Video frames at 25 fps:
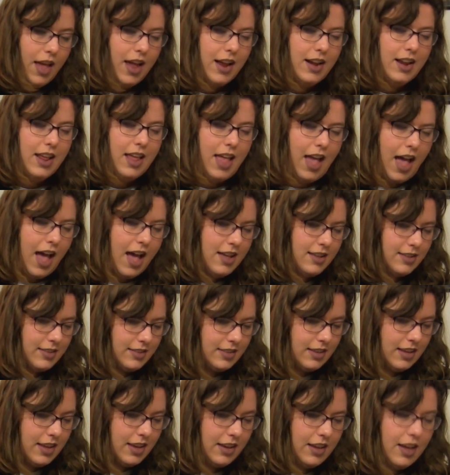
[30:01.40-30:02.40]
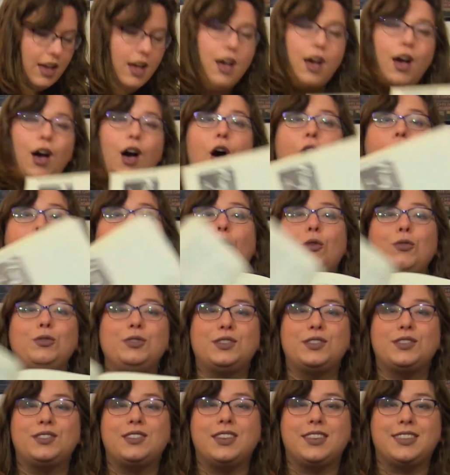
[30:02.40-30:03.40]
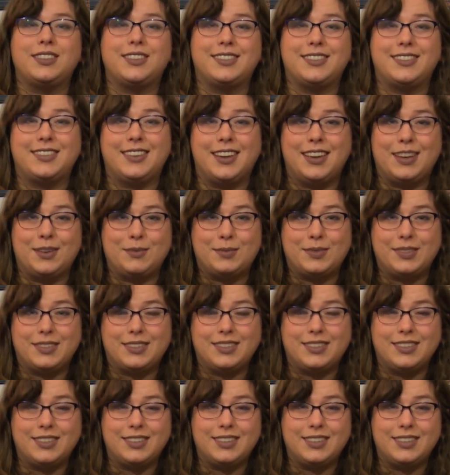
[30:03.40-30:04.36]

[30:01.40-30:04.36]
and it has like hostess tips.